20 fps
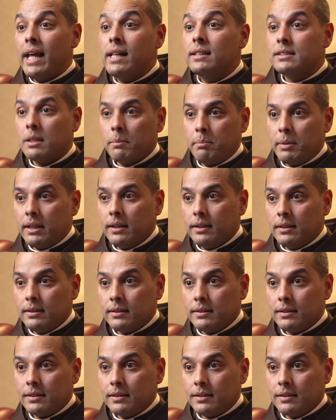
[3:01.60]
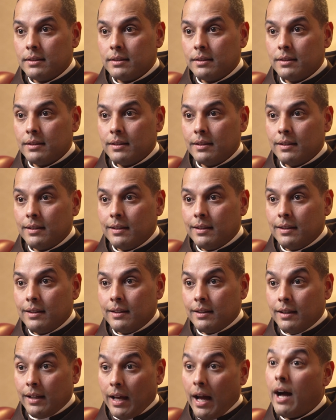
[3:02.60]
else appears,
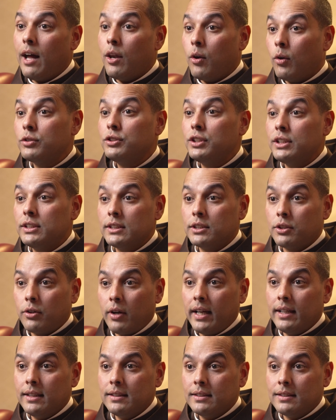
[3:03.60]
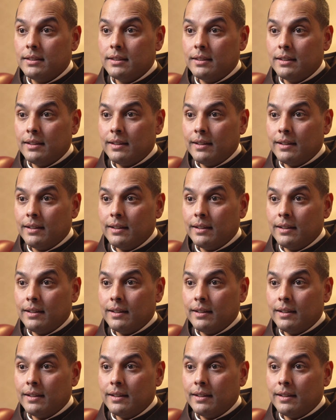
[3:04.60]
our Lord Jesus Christ,